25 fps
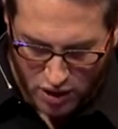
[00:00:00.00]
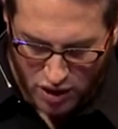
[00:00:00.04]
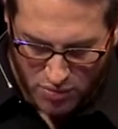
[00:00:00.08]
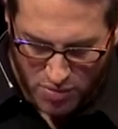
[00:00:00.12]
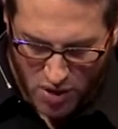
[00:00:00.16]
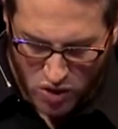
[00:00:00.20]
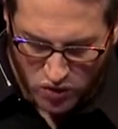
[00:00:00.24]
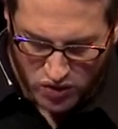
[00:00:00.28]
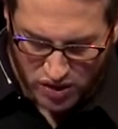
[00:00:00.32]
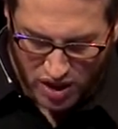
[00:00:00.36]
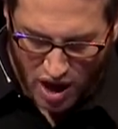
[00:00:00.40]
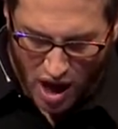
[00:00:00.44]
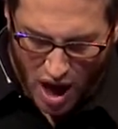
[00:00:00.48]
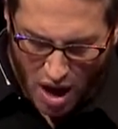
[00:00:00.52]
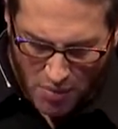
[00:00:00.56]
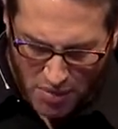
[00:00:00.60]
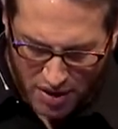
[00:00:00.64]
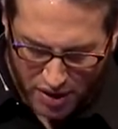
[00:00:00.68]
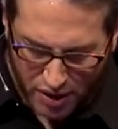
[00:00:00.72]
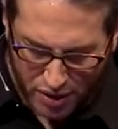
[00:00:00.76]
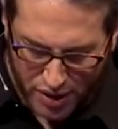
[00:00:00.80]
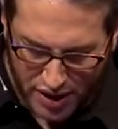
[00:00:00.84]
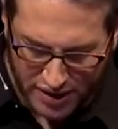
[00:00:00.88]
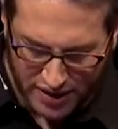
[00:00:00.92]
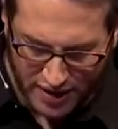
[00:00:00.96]
the most
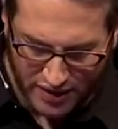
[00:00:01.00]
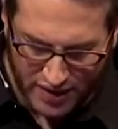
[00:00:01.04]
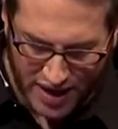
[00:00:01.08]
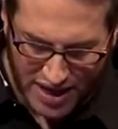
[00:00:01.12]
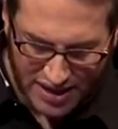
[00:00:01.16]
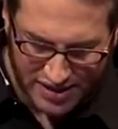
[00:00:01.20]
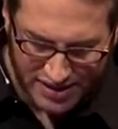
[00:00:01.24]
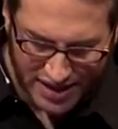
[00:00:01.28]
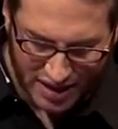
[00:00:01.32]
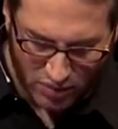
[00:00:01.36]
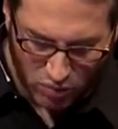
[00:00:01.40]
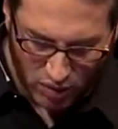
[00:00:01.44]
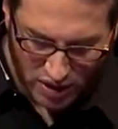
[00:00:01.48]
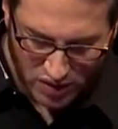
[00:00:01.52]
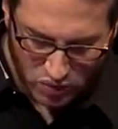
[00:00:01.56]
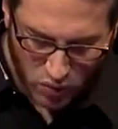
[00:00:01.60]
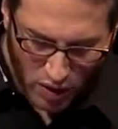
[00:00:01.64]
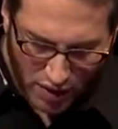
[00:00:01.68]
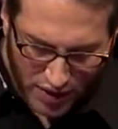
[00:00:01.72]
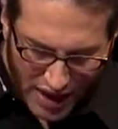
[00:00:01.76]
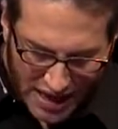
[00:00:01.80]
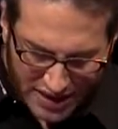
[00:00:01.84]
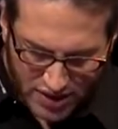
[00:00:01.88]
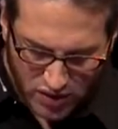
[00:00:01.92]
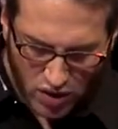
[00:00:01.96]
common thing that they said was,
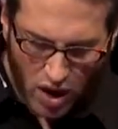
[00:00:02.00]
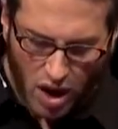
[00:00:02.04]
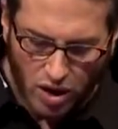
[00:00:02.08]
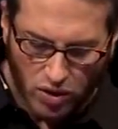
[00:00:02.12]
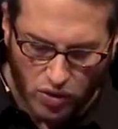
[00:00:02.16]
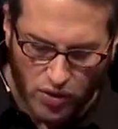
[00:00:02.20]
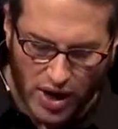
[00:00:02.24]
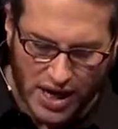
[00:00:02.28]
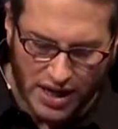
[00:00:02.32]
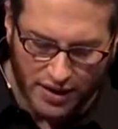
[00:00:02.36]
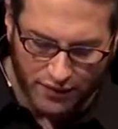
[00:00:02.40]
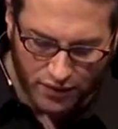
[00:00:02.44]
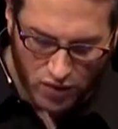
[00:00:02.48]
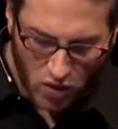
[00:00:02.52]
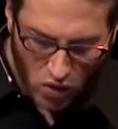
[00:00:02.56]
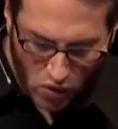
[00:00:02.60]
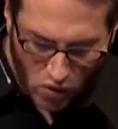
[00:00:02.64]
well, that's all great, of